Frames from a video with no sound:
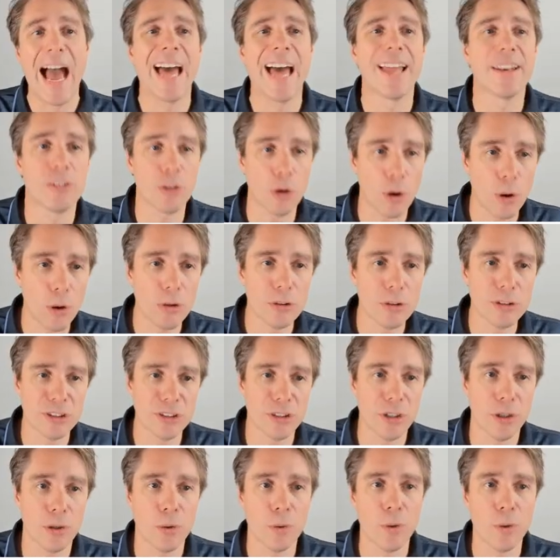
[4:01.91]
And
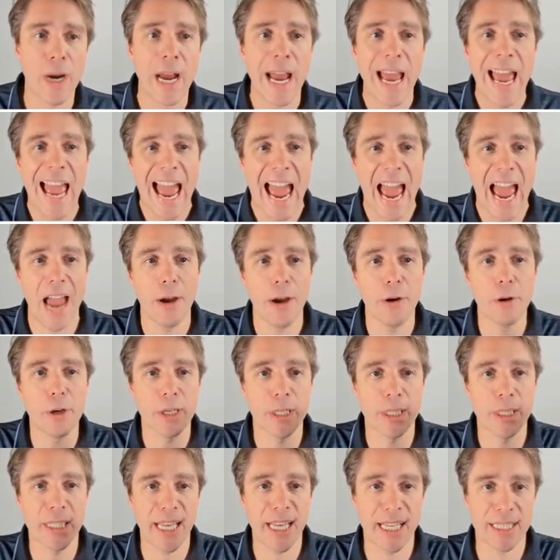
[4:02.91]
also, how
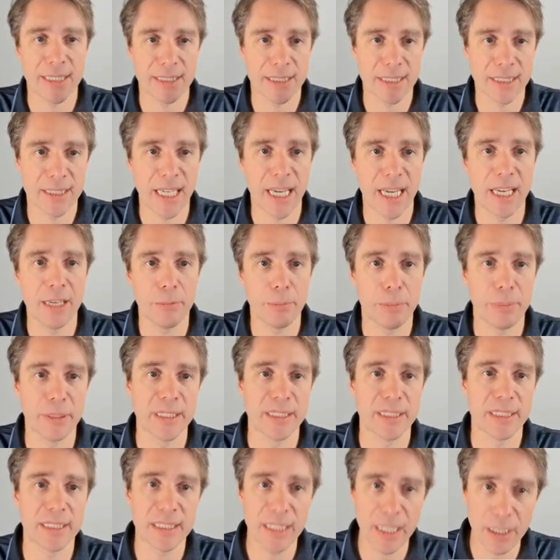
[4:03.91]
can that state be
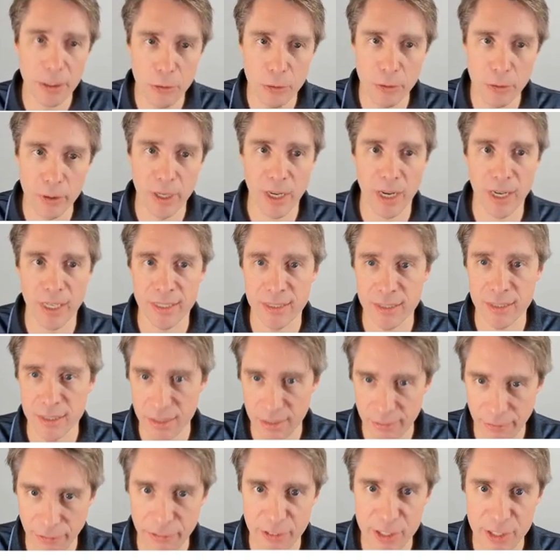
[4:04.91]
synchronized
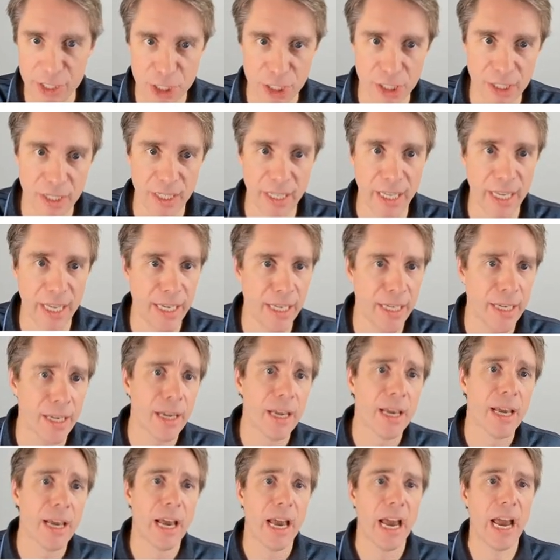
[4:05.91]
efficiently
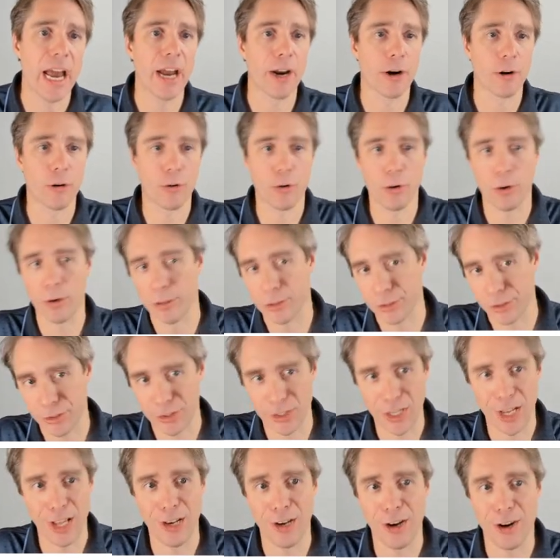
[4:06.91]
across
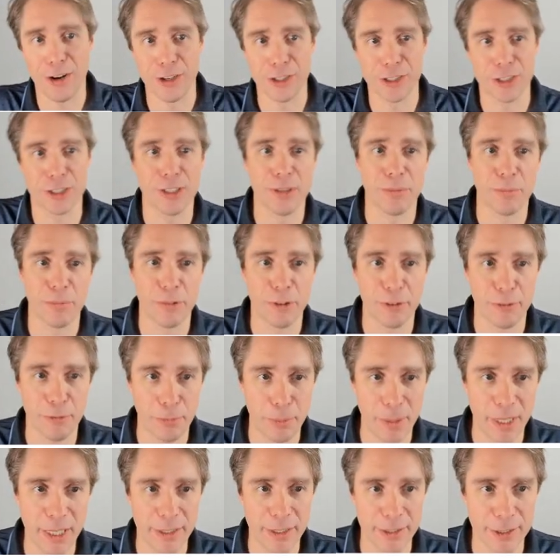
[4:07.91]
a large number of
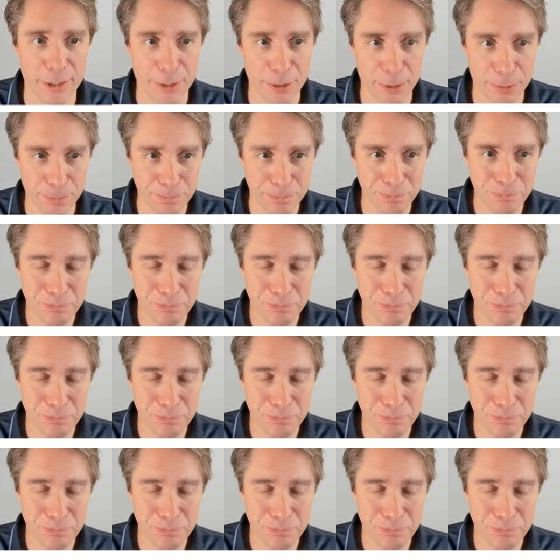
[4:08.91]
peers?